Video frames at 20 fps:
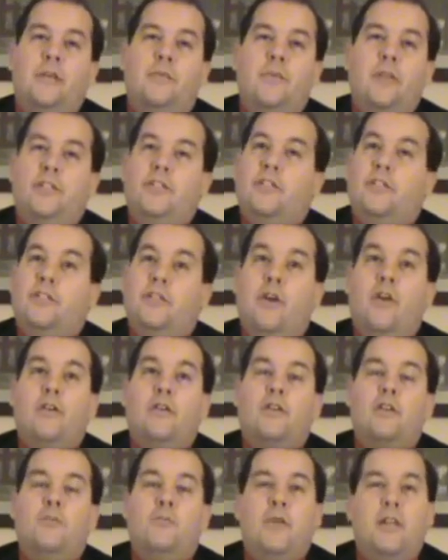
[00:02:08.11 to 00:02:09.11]
I wish you'd
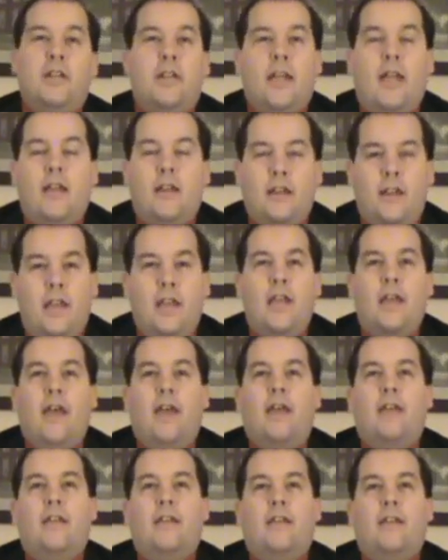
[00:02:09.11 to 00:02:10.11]
talk to me and, and,
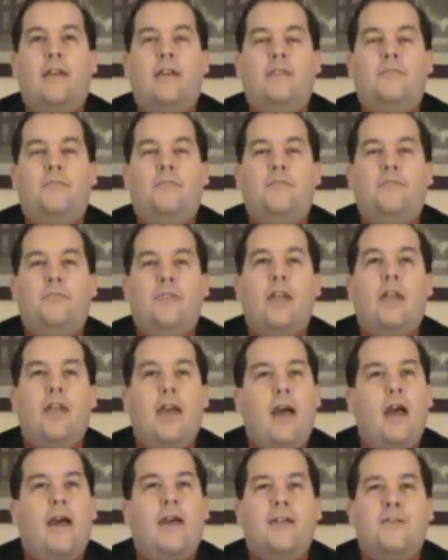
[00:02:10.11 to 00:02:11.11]
and uh, say
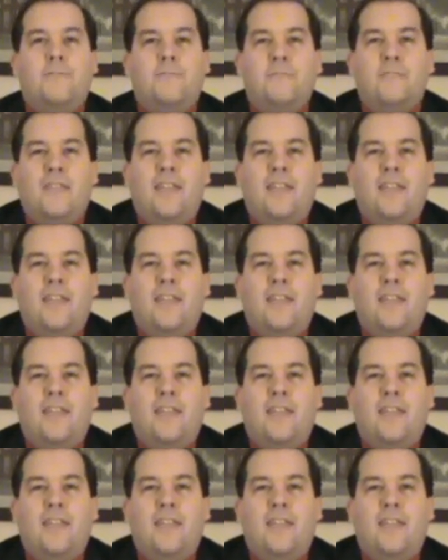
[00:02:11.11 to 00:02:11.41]
hi.